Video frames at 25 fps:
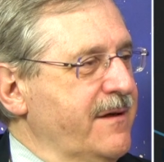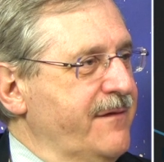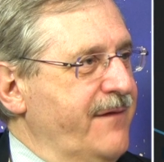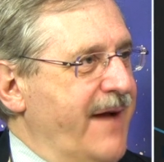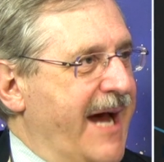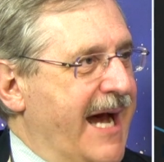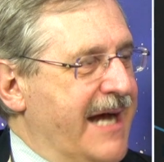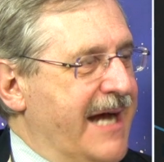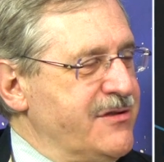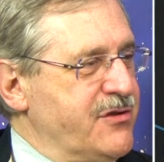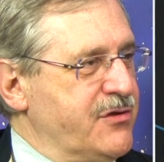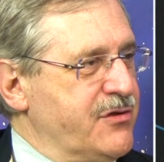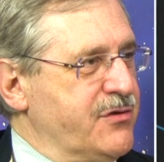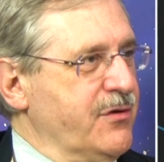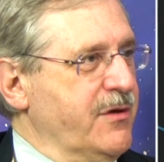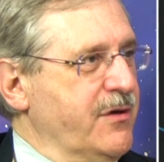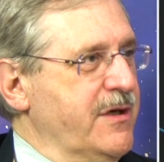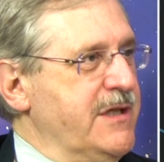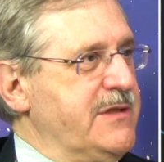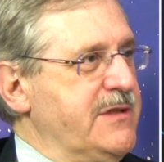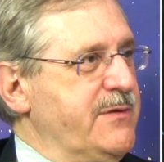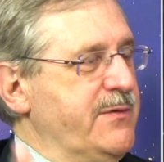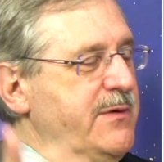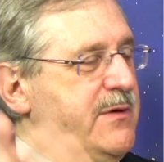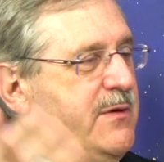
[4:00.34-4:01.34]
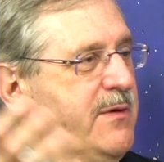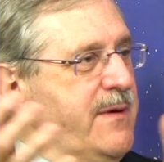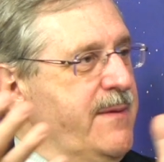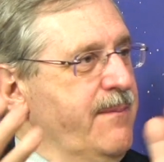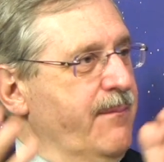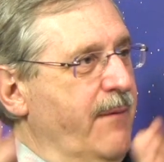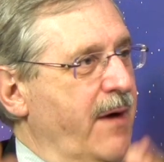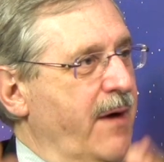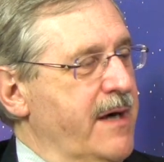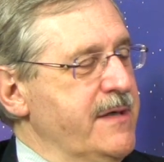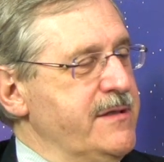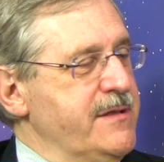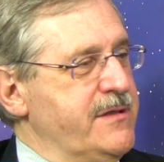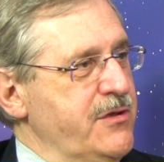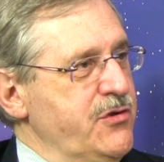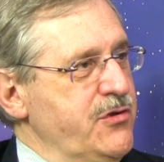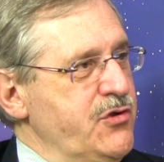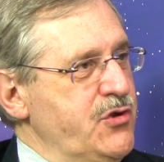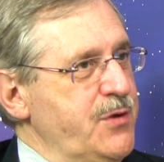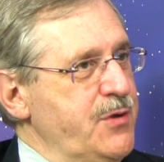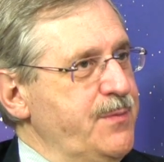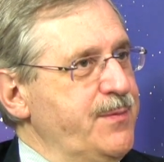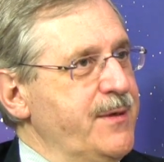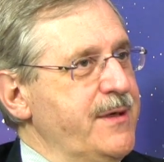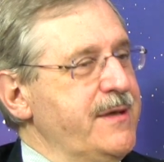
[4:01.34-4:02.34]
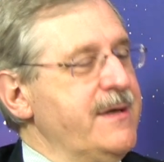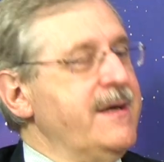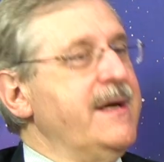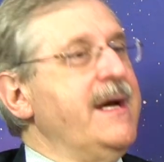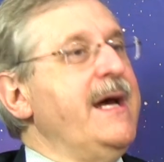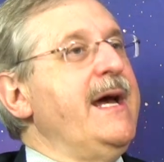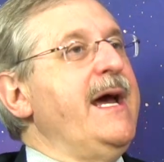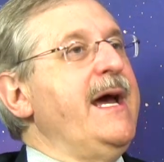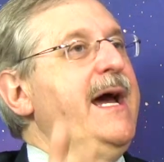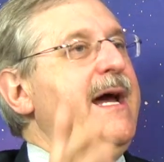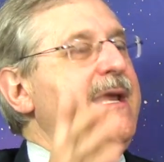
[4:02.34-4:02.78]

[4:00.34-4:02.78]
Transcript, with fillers: of asteroids between Mars and Jupiter,